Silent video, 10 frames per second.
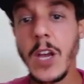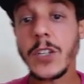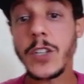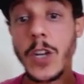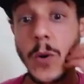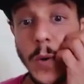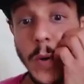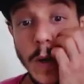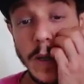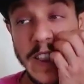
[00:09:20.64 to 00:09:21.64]

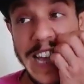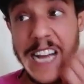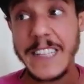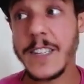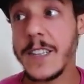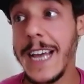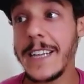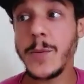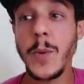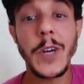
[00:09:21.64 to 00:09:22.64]
So that's
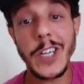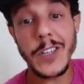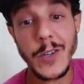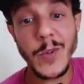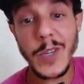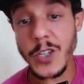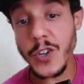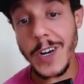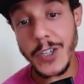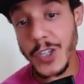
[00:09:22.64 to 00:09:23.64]
what we're gonna do. We're gonna
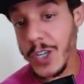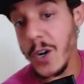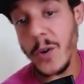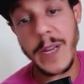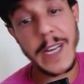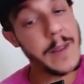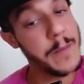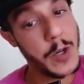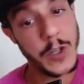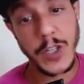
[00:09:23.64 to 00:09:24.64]
try our show. We got the
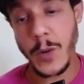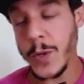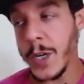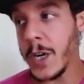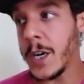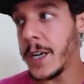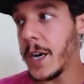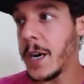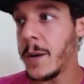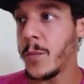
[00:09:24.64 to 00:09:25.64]
merch going
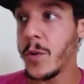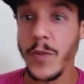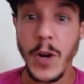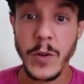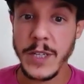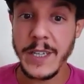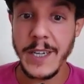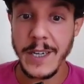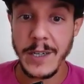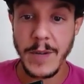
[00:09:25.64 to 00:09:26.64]
on. We're rolling
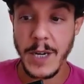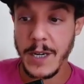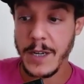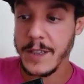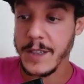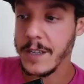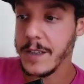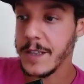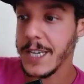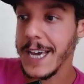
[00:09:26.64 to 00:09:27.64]
here.
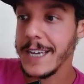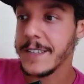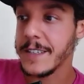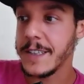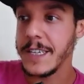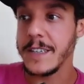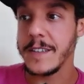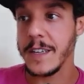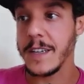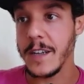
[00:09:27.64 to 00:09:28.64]
The guests,
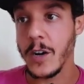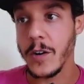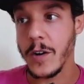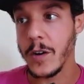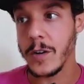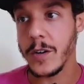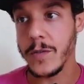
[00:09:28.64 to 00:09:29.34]
these are